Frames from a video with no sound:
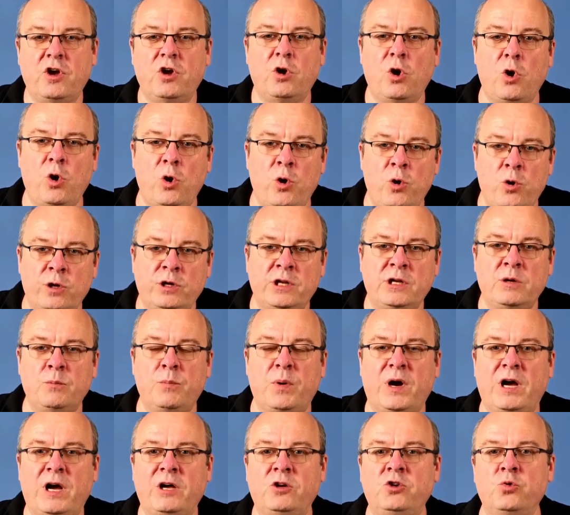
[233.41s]
learning
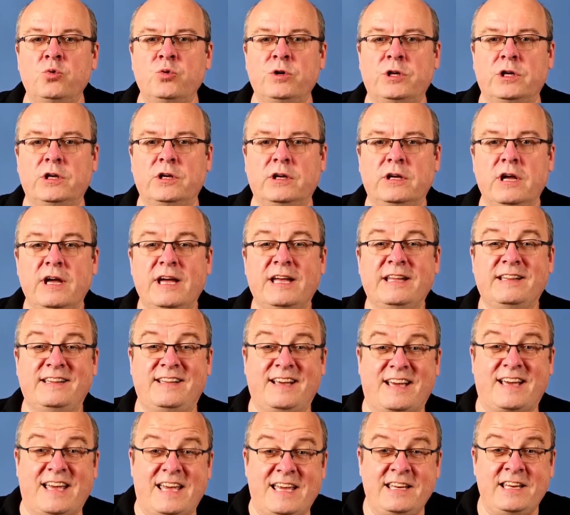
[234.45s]
by doing,
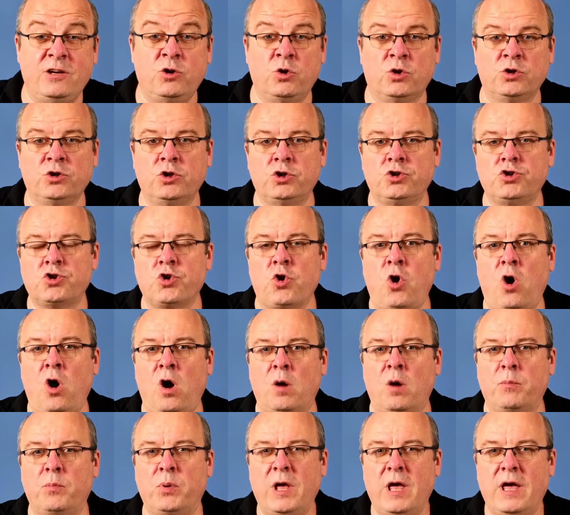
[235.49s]
training on the
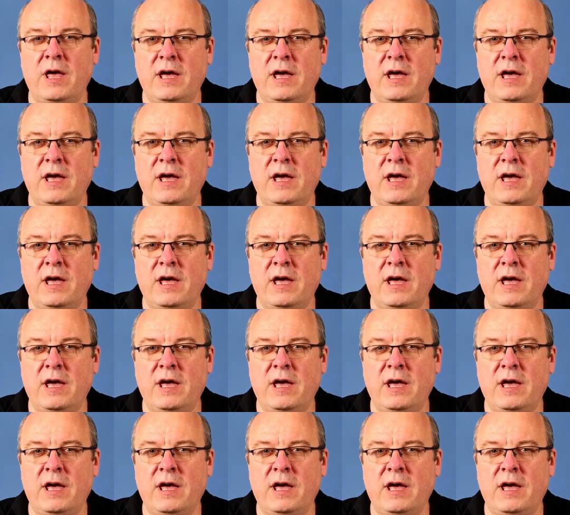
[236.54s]
job.